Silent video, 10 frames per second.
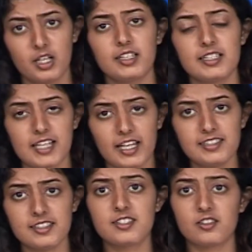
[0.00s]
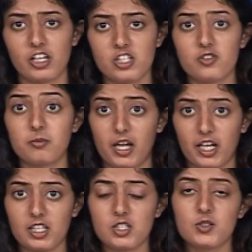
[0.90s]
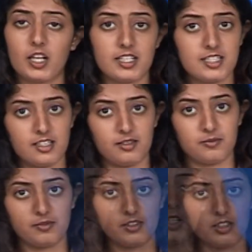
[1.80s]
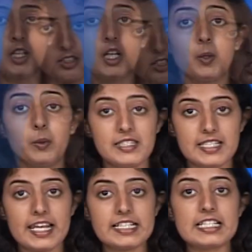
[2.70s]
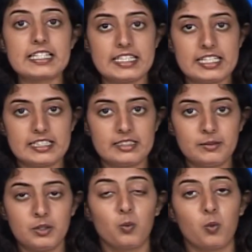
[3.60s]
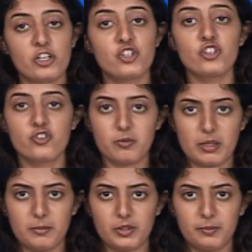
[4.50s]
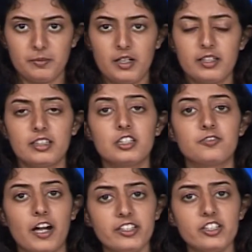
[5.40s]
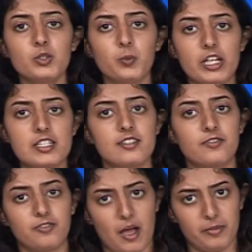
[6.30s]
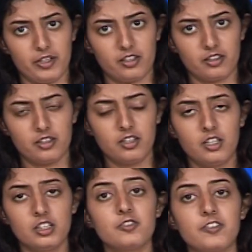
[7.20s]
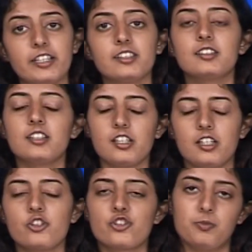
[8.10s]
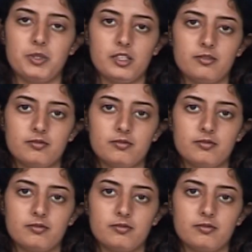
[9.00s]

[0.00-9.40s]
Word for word: The sizes range from 9 to 19. When selecting the needle, one should remember that the finer the weight of the fabric, the finer the needle should be.